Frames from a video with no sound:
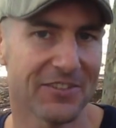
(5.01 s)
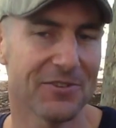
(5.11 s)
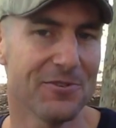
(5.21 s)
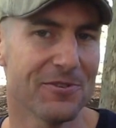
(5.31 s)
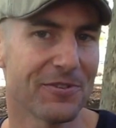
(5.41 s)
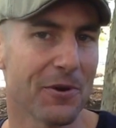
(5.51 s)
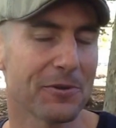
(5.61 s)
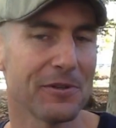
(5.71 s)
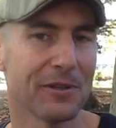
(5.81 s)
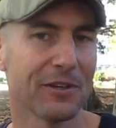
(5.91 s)
to talk
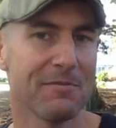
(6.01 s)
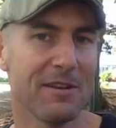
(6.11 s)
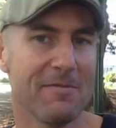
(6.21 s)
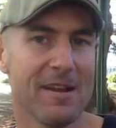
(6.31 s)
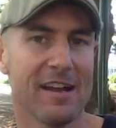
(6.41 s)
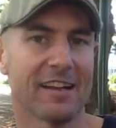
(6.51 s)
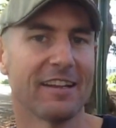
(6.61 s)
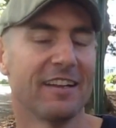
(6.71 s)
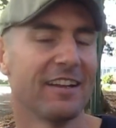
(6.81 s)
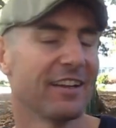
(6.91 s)
to you a little bit about
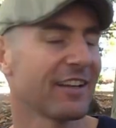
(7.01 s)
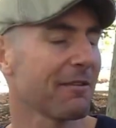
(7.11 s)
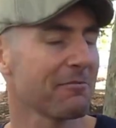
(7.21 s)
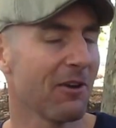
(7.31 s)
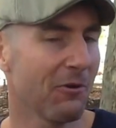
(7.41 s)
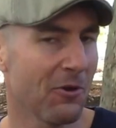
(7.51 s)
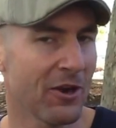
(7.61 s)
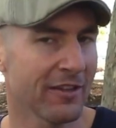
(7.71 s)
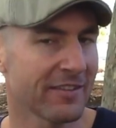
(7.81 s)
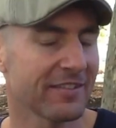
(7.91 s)
a couple of my
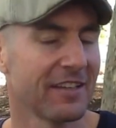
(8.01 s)
wines.